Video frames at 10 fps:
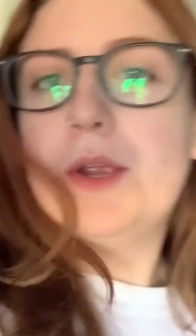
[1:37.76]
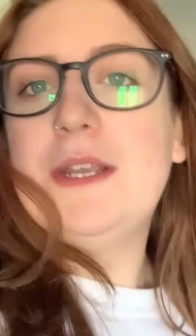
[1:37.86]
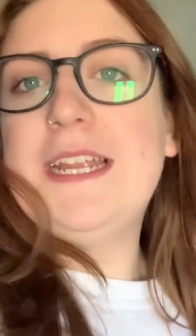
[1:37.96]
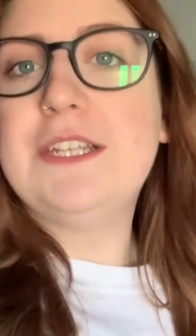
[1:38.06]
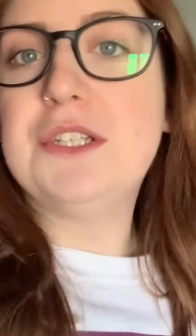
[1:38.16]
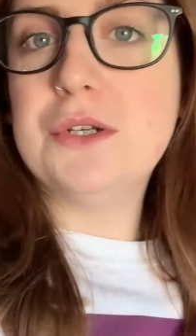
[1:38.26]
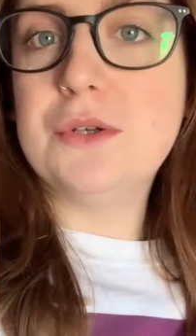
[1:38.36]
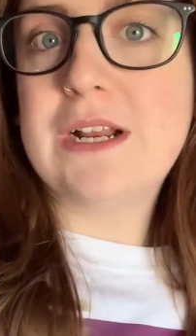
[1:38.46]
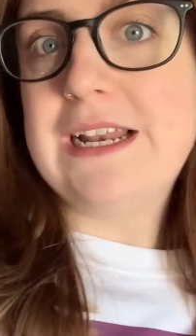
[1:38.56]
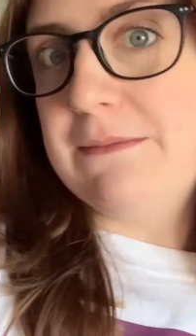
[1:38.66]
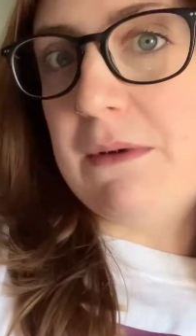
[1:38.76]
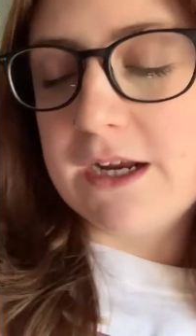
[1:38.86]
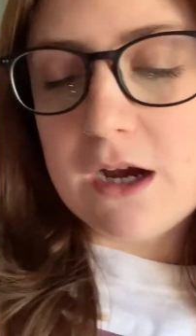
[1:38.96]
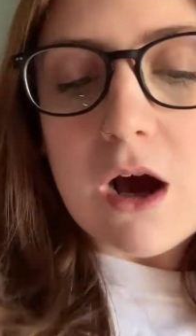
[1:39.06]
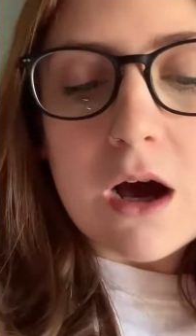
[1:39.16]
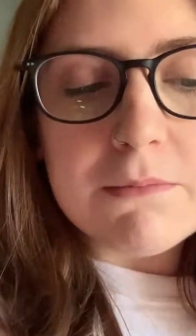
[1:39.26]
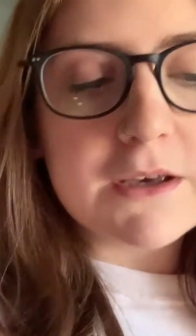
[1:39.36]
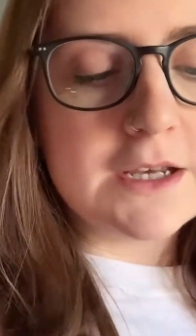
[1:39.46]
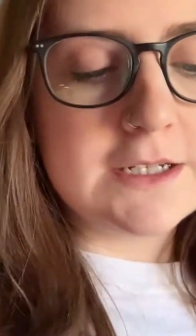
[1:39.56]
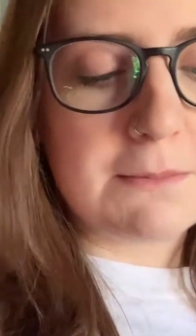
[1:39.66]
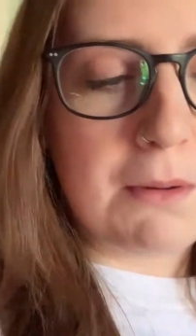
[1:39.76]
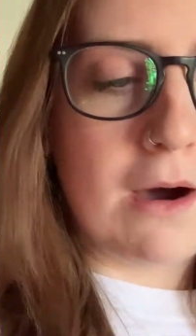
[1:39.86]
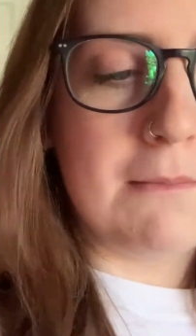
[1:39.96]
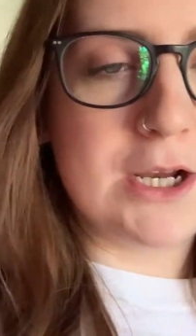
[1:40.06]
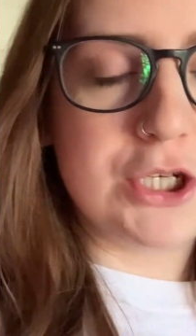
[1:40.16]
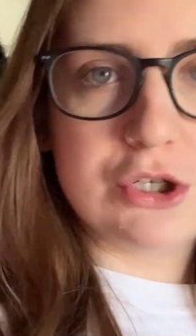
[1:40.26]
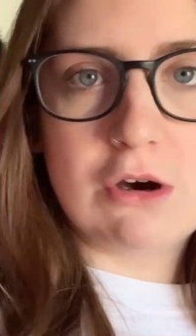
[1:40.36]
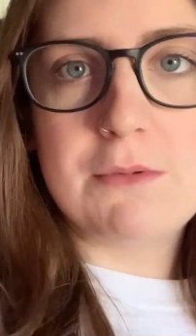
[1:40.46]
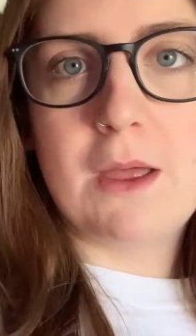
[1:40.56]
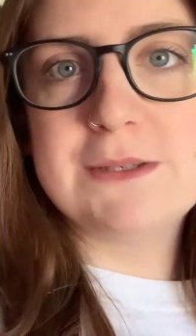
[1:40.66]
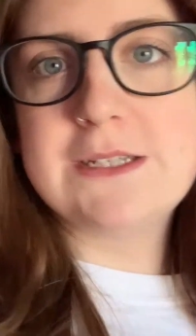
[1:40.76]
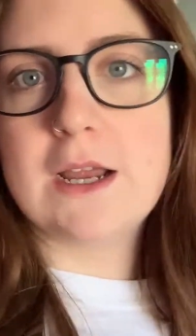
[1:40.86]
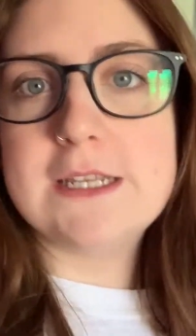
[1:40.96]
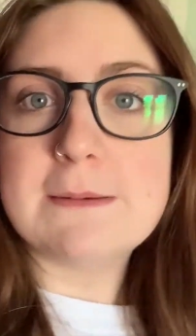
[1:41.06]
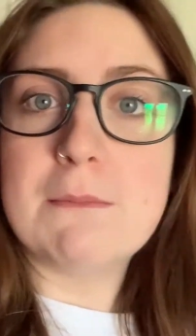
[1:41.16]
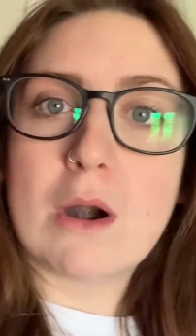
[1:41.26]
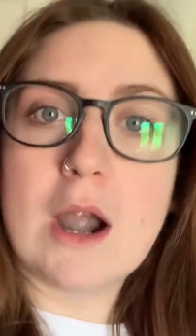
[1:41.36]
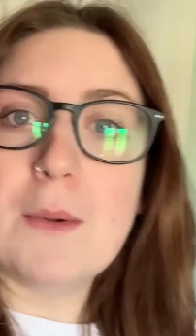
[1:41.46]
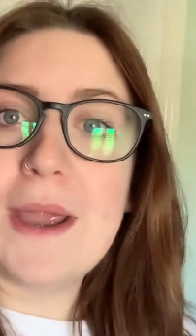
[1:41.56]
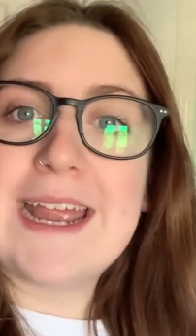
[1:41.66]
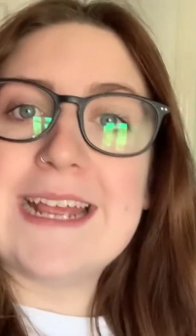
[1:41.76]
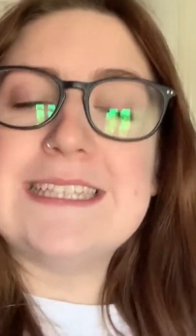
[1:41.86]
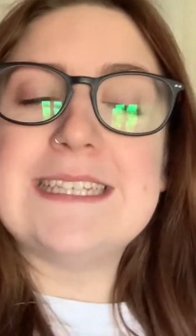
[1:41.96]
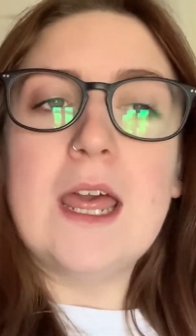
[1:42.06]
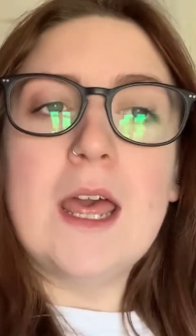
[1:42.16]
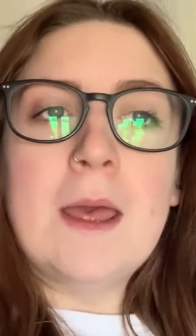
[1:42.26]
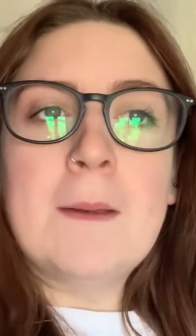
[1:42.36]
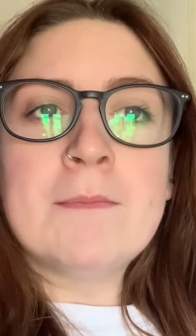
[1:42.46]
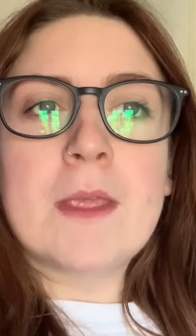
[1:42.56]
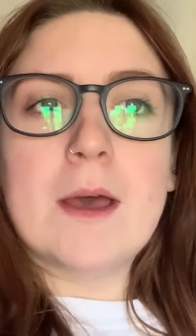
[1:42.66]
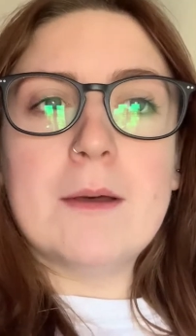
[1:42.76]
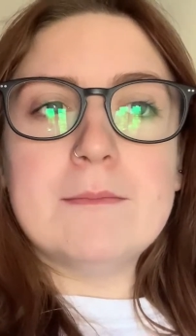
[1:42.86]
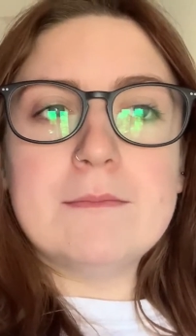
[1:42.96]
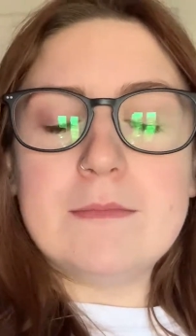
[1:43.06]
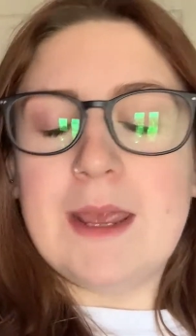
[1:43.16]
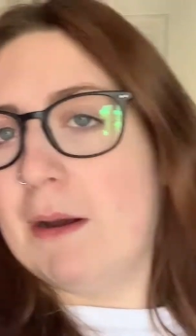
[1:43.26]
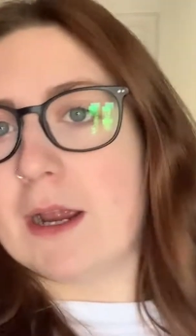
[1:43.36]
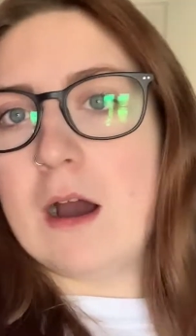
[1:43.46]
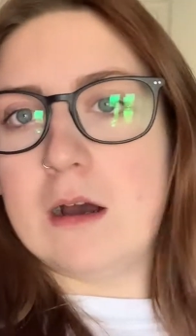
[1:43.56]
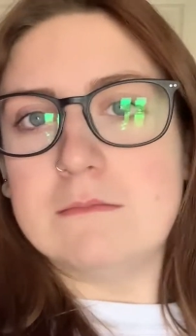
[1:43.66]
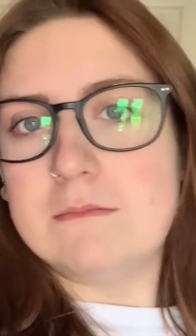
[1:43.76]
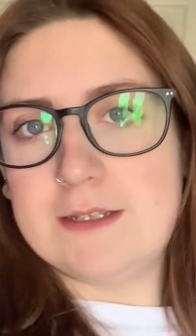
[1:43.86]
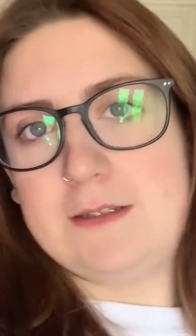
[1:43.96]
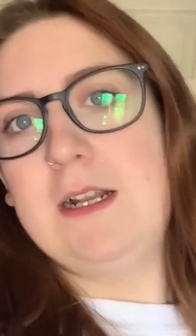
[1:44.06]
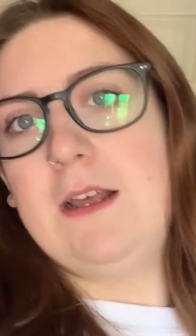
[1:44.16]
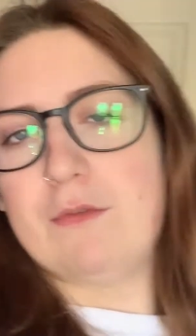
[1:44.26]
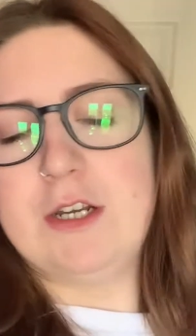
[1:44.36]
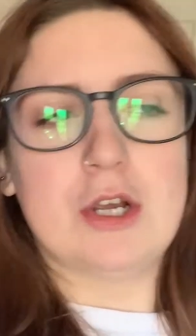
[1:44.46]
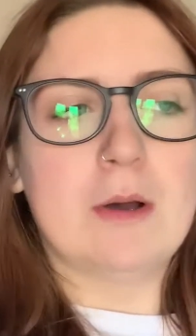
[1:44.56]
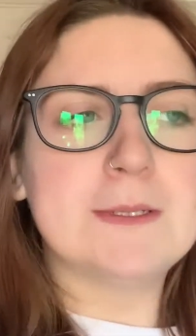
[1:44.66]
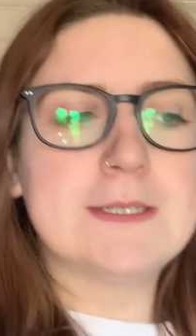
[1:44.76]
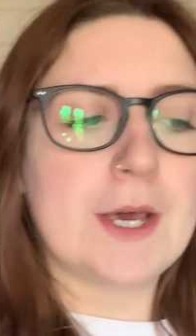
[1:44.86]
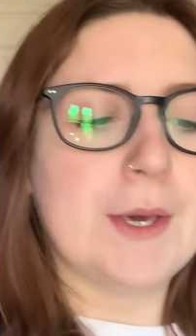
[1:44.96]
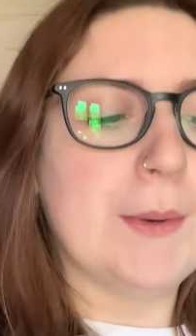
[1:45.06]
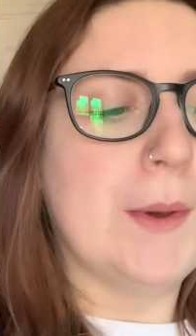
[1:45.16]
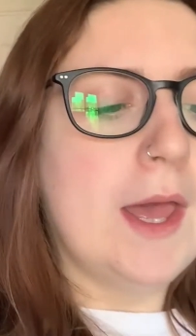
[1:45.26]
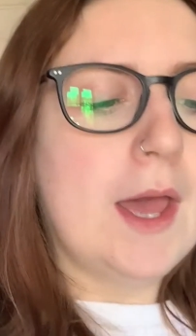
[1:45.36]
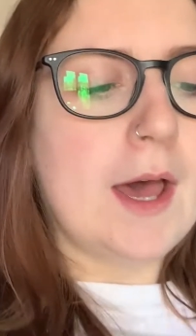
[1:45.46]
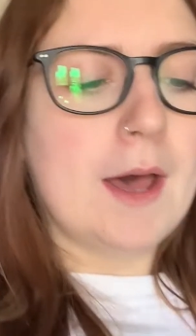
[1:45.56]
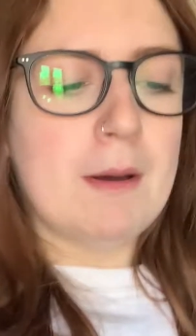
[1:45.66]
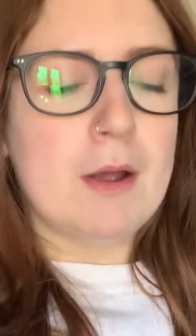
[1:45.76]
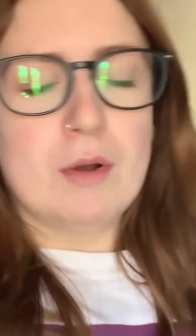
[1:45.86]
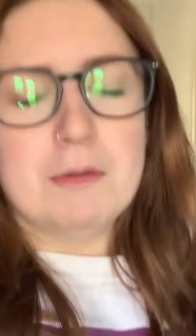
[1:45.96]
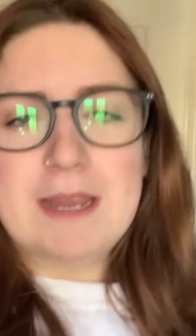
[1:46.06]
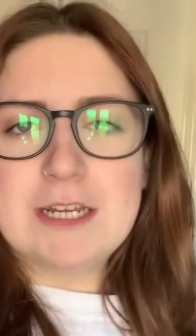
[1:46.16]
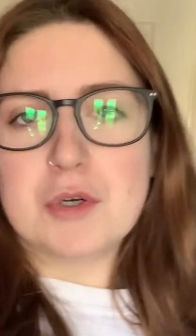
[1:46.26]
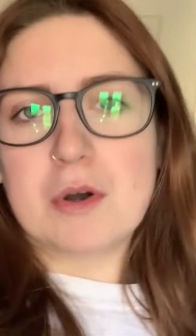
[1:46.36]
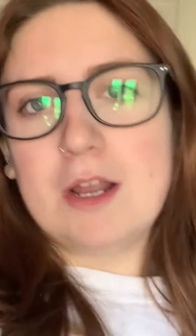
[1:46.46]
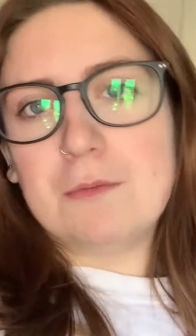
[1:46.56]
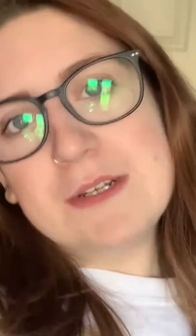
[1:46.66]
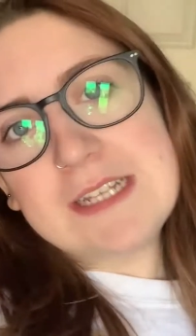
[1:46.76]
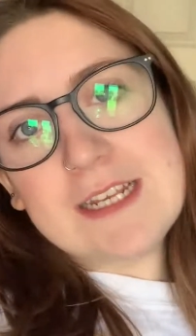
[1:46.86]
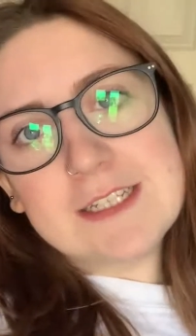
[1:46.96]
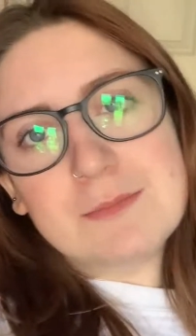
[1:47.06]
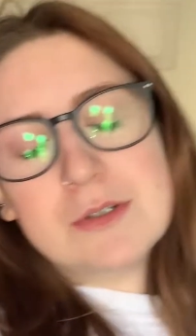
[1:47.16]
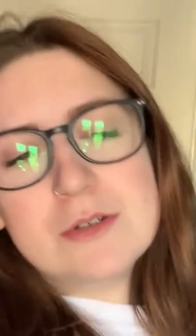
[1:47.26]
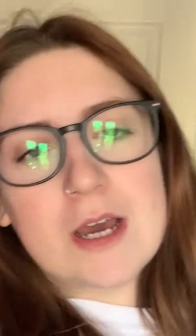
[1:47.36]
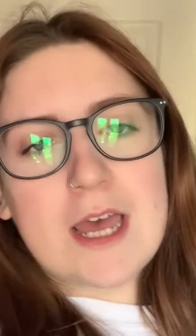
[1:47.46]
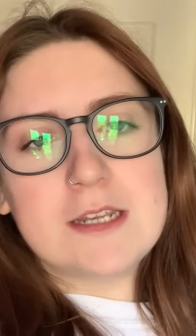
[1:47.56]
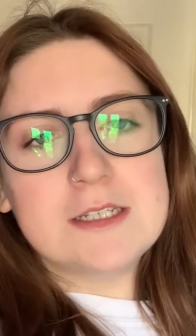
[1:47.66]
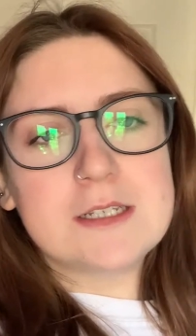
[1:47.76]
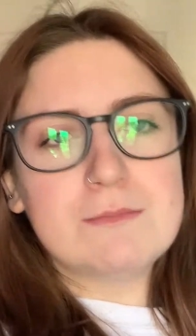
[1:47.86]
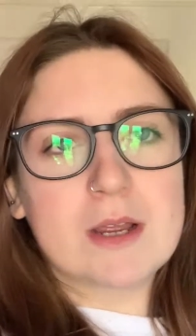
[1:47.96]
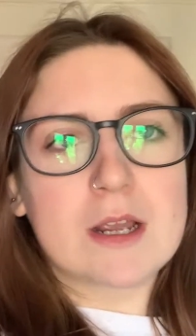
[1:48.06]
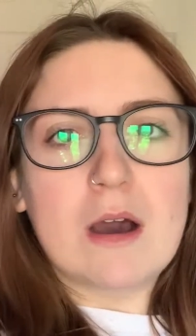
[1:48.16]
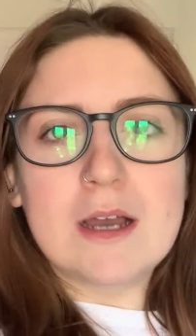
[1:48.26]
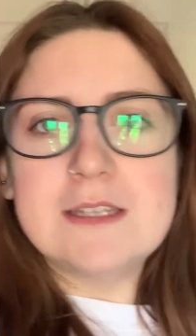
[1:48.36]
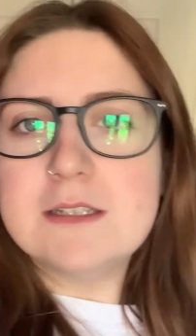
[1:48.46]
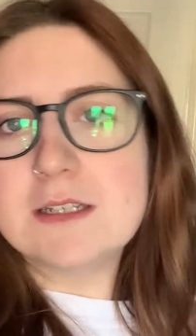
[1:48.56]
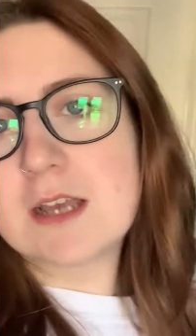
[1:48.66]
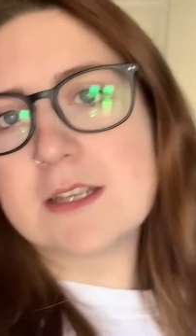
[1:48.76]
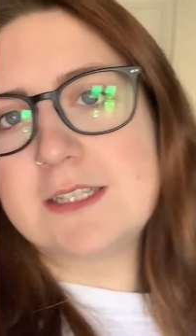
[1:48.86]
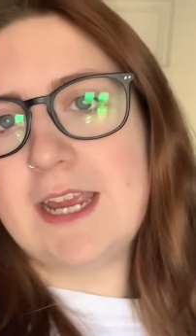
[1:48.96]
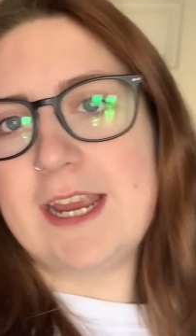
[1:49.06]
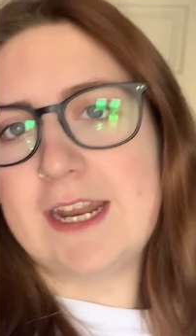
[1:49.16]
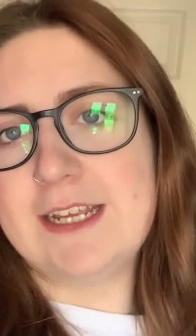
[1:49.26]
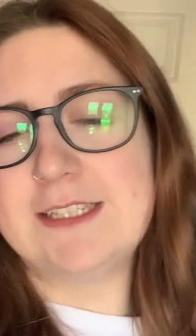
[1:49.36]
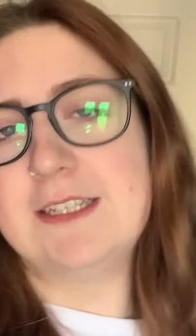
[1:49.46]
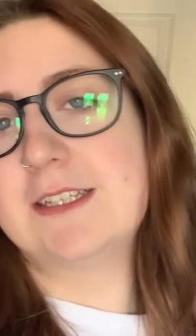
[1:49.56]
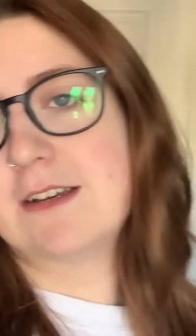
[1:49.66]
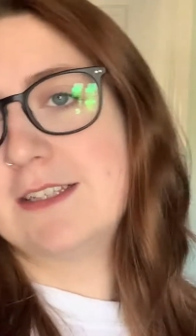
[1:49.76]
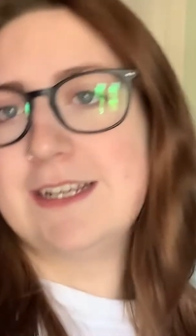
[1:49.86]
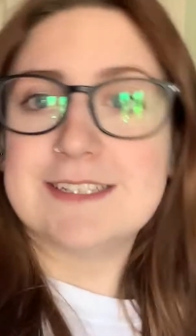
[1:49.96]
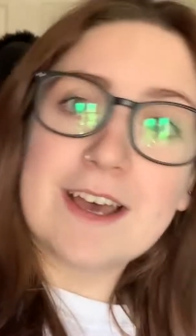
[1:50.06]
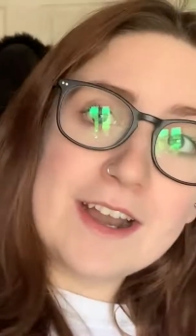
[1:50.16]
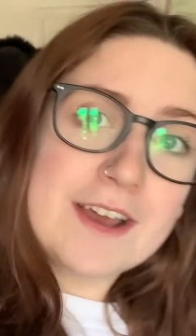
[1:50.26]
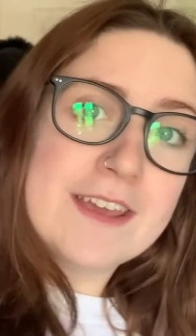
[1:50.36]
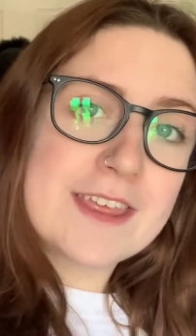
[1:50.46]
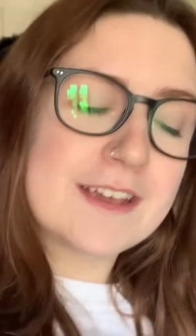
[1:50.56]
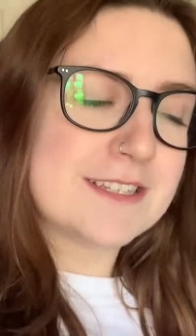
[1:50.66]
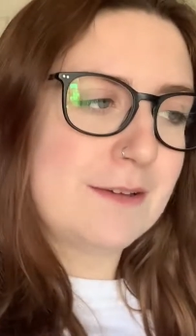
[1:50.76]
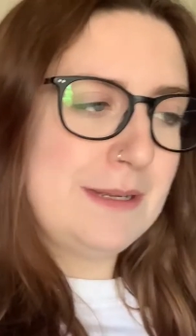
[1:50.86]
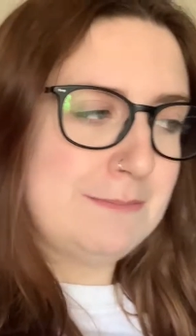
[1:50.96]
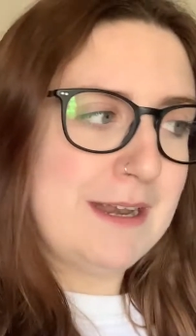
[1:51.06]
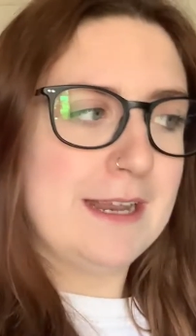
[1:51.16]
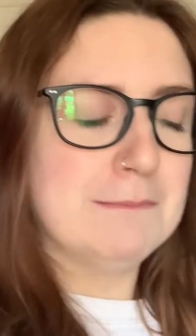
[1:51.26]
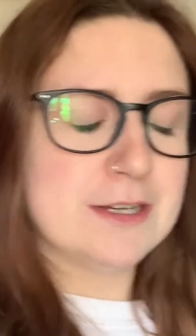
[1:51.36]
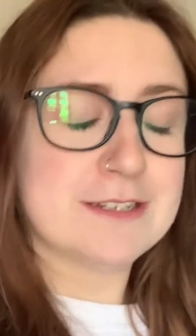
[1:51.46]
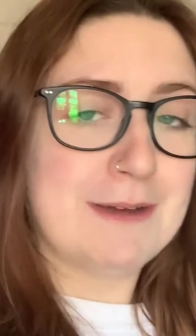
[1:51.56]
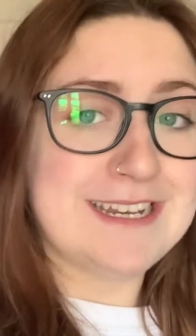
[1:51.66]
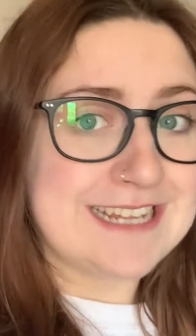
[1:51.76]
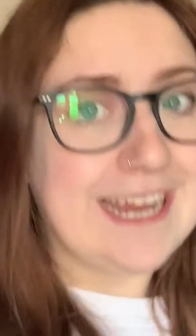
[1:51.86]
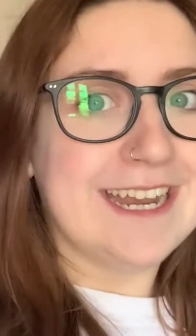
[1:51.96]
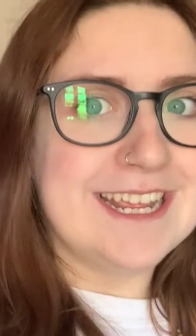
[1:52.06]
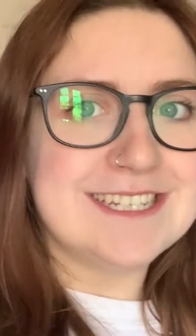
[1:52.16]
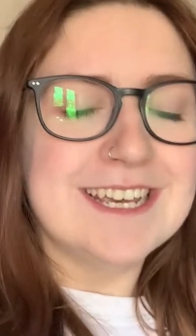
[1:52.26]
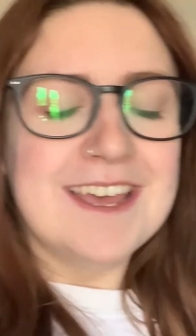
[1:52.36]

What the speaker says: need to clean my car because a part of my job that I'm starting tomorrow is in my car. It's a delivery job, so I want to make sure I look presentable and my car isn't disgusting, and it isn't disgusting inside either because I'll be spending most of my day in it.